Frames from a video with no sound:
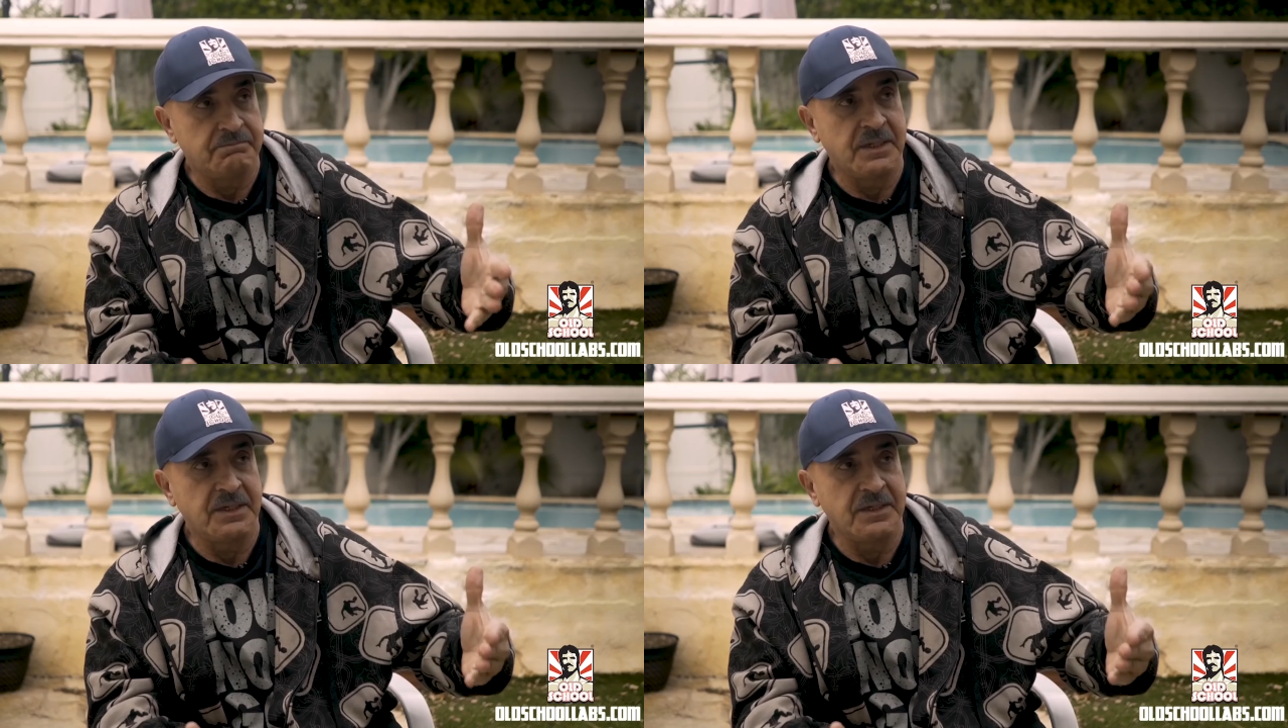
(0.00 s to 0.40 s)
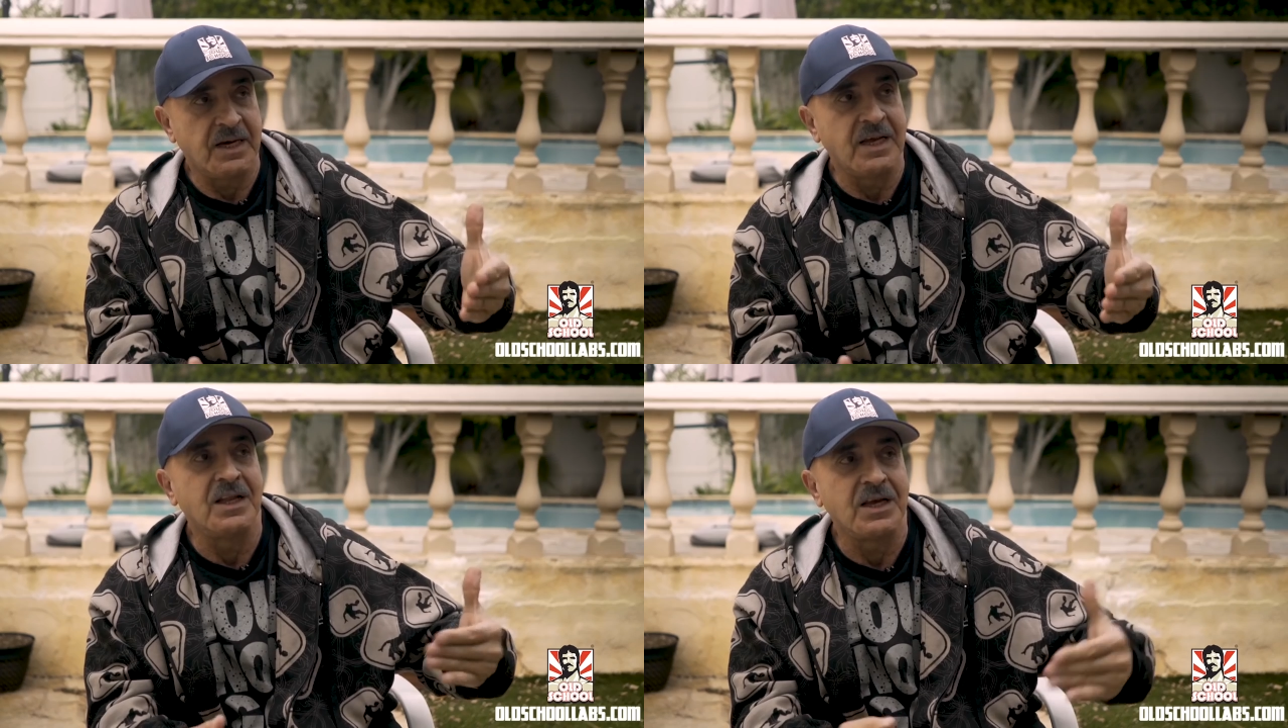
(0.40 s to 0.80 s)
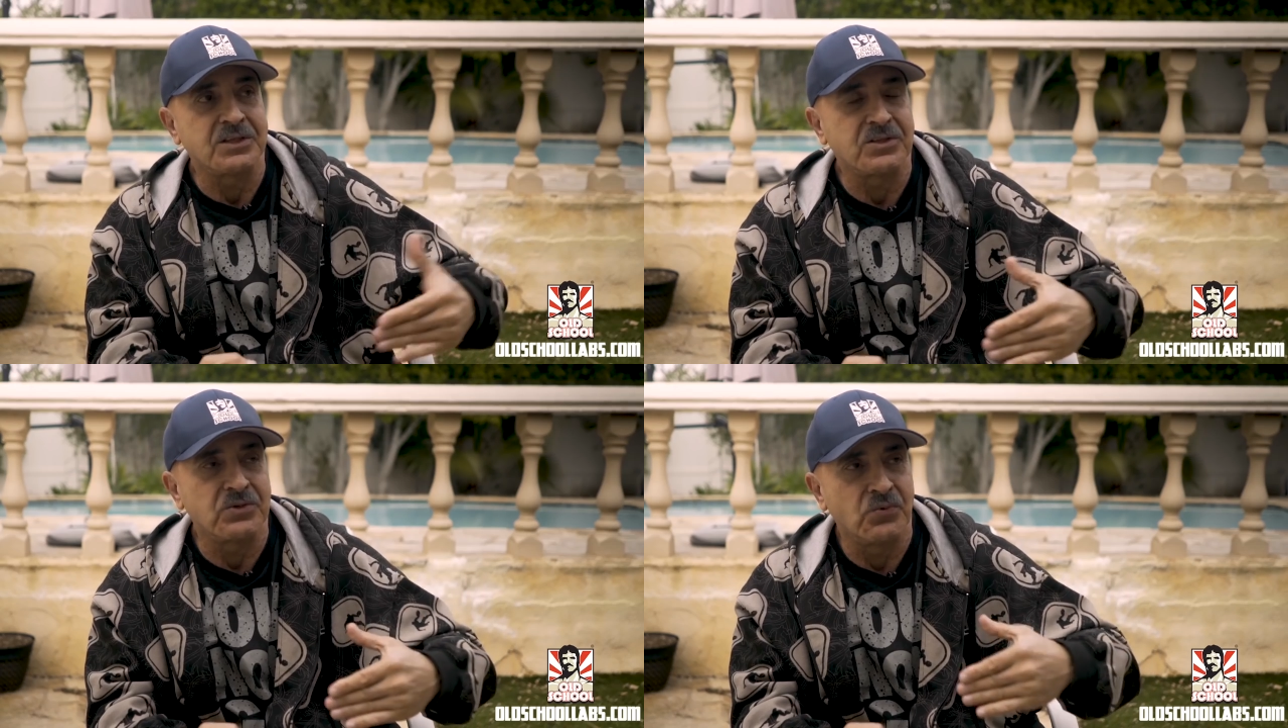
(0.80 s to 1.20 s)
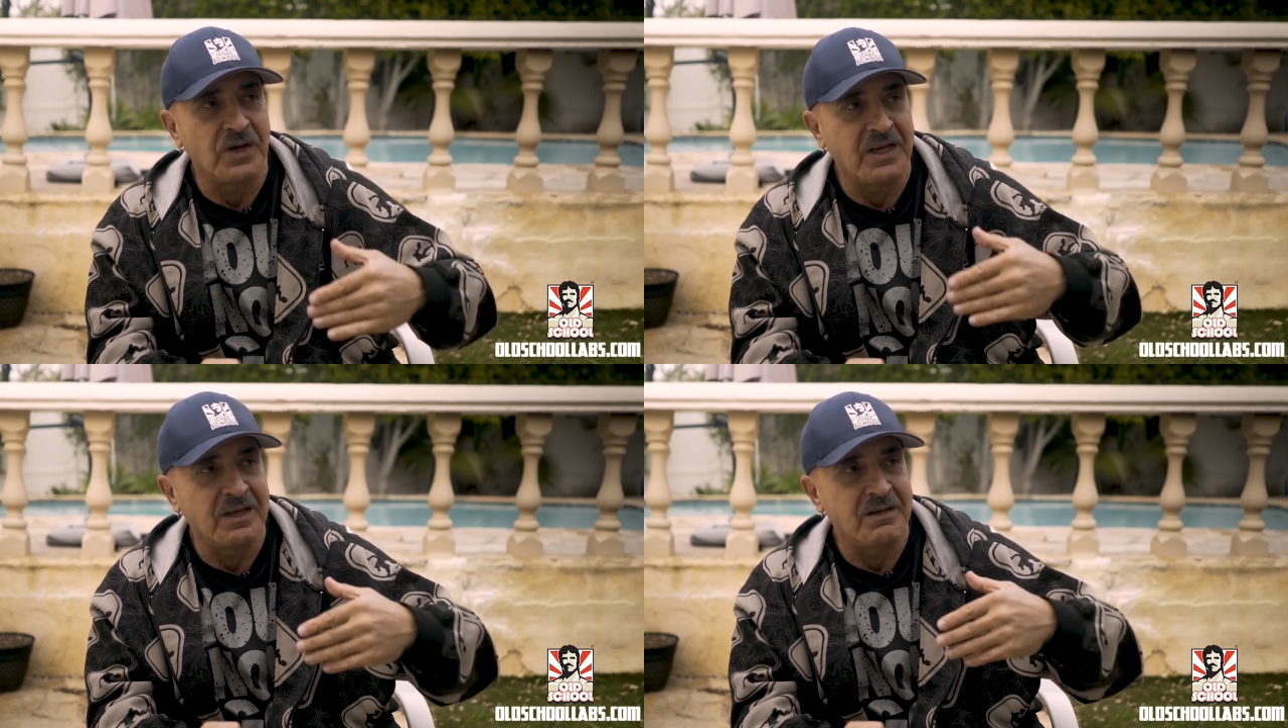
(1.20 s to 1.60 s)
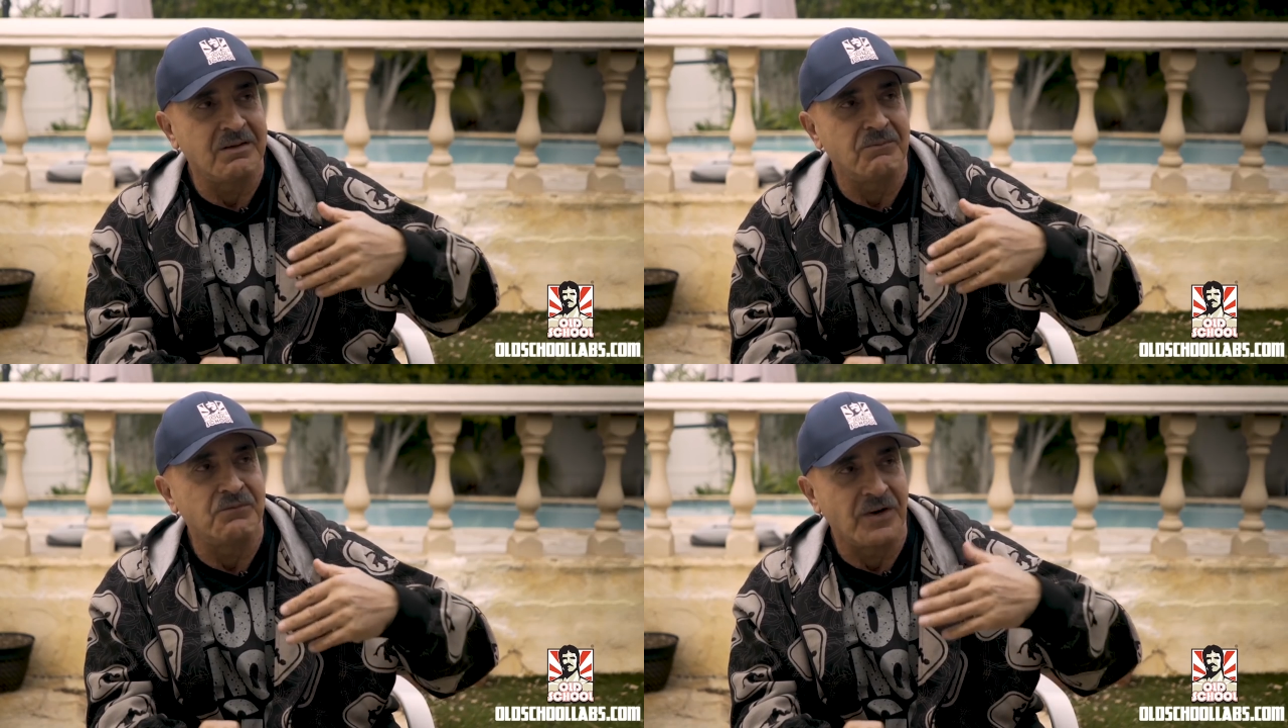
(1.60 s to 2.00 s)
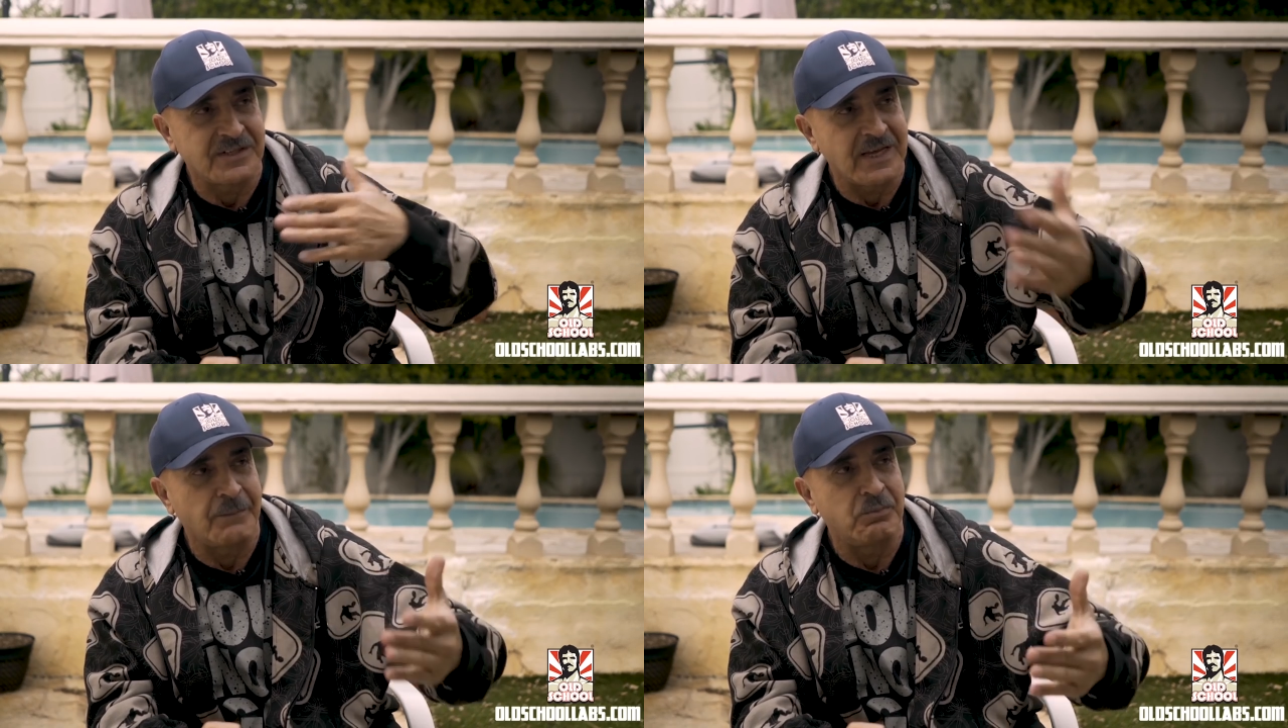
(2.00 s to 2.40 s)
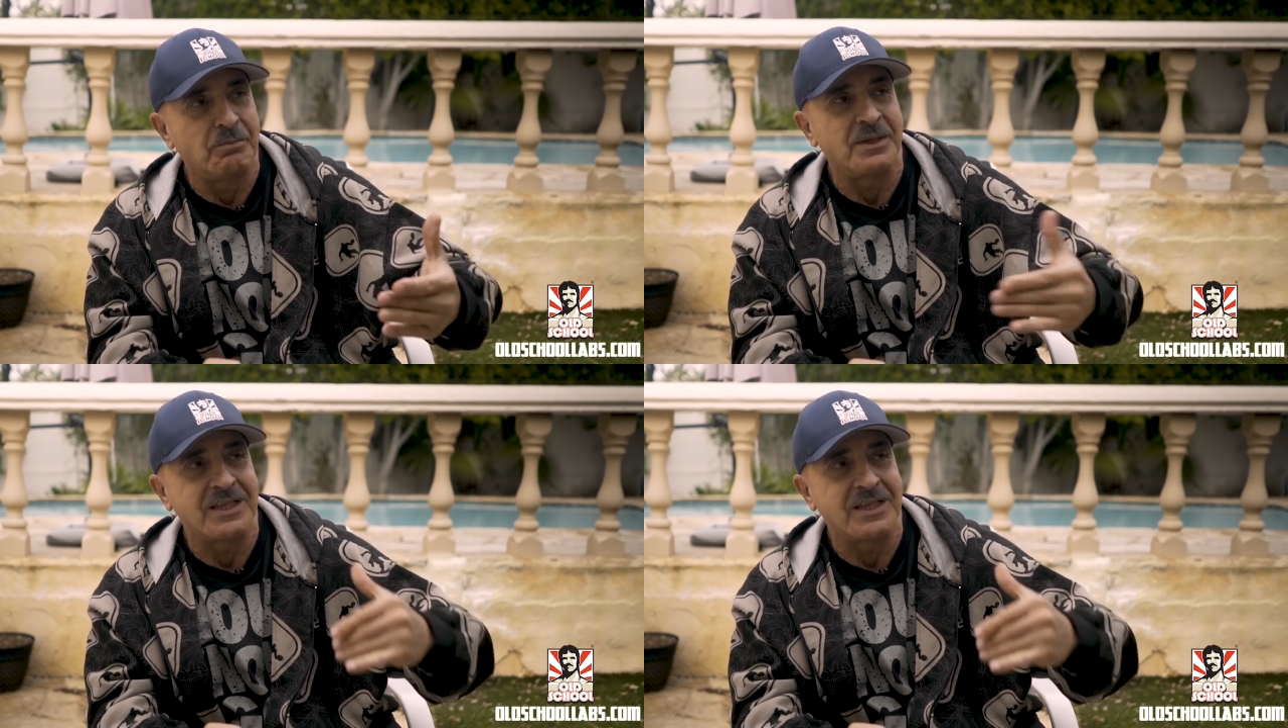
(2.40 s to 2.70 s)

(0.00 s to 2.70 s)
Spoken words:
But I like the way, for example,